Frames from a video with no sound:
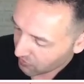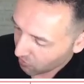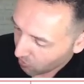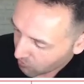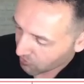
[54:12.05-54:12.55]

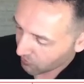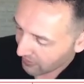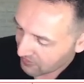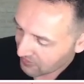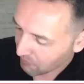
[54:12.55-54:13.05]
also
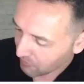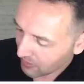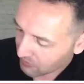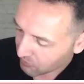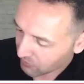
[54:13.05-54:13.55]
has that
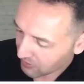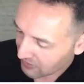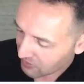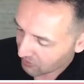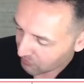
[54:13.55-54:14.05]
part to it,
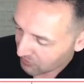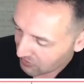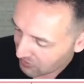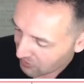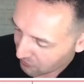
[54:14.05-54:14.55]
except
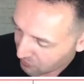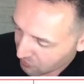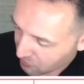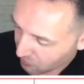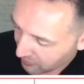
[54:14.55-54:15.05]
instead of
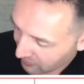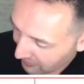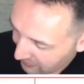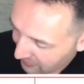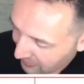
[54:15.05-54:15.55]
just doing
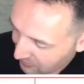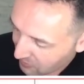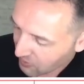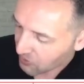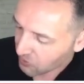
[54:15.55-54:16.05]
like that,
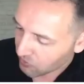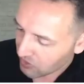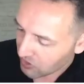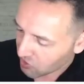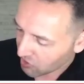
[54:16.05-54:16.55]
you'll
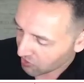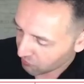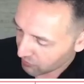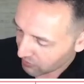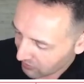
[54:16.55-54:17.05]
see zheng
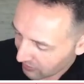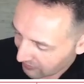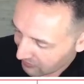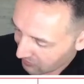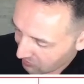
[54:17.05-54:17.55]
written
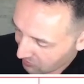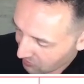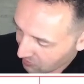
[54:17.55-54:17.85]
like this.